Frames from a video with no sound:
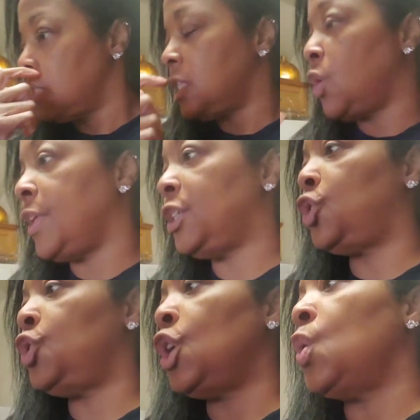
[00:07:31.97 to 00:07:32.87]
So
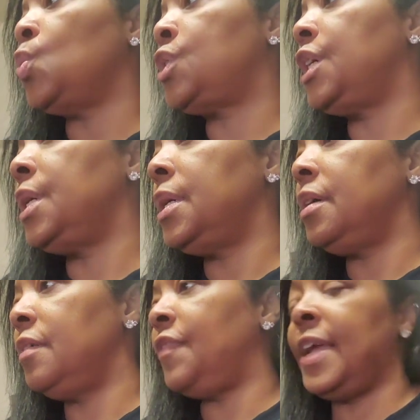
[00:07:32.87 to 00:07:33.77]
that you don't
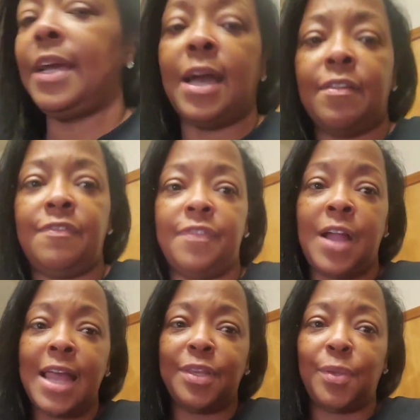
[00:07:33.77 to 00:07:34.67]
think I've
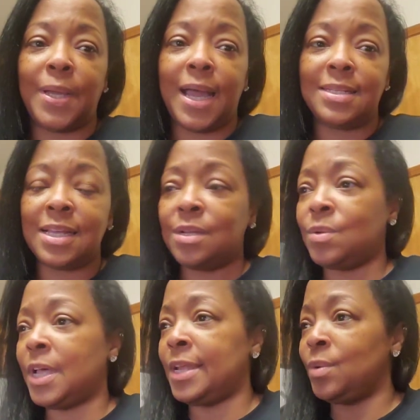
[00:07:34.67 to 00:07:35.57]
forgotten you guys. I
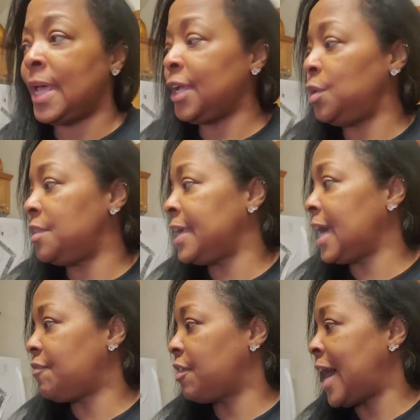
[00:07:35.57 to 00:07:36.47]
don't like you to
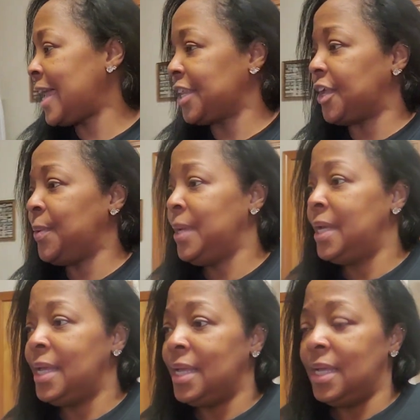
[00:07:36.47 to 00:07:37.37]
think I've forgotten you.
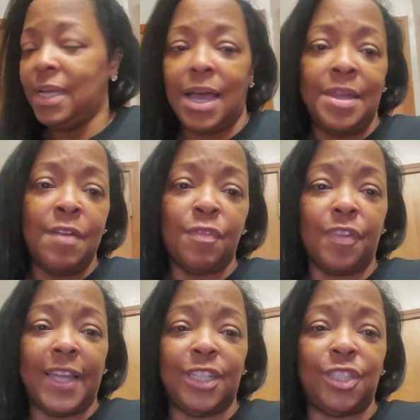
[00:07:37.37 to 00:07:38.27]
I never
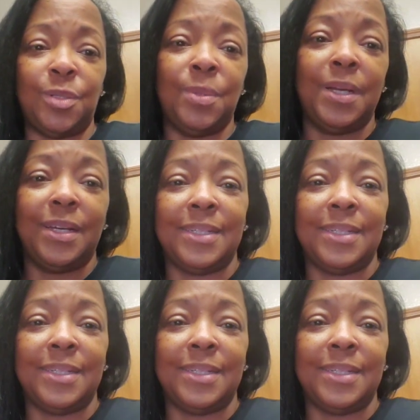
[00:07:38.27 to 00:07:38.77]
forget you.